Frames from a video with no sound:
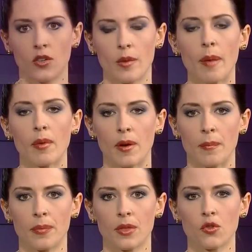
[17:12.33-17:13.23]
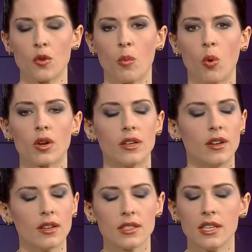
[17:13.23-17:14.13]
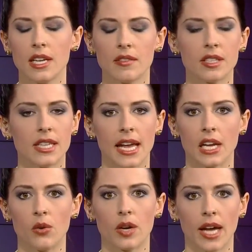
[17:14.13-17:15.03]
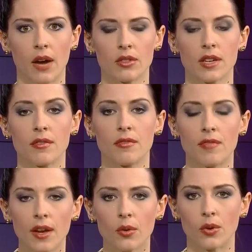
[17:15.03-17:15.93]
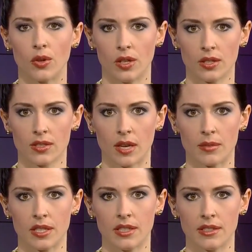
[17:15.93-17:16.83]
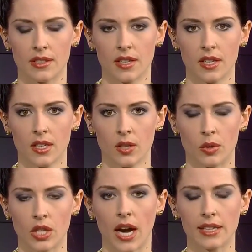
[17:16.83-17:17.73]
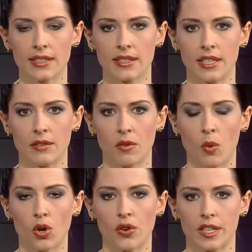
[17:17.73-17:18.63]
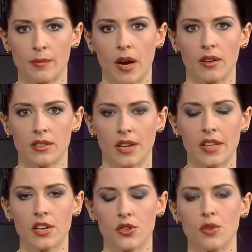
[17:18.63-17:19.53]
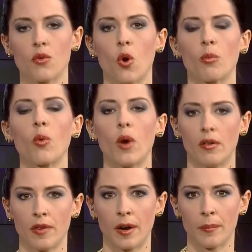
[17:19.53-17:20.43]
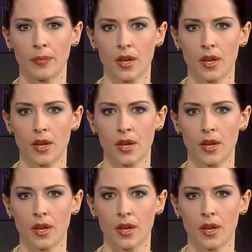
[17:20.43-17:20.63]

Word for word: Remember, this report doesn't even take into account federal subsidies, which highlights the need for more transparency on the issue of corporate welfare.